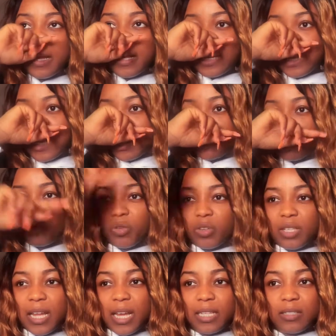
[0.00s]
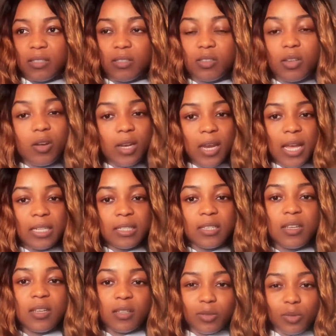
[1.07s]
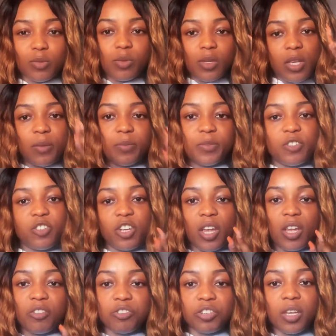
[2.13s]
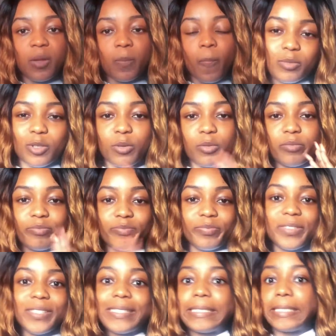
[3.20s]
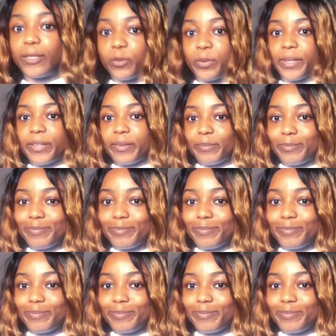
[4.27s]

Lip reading: natural light, sunlight, so it keeps changing, so deal with it.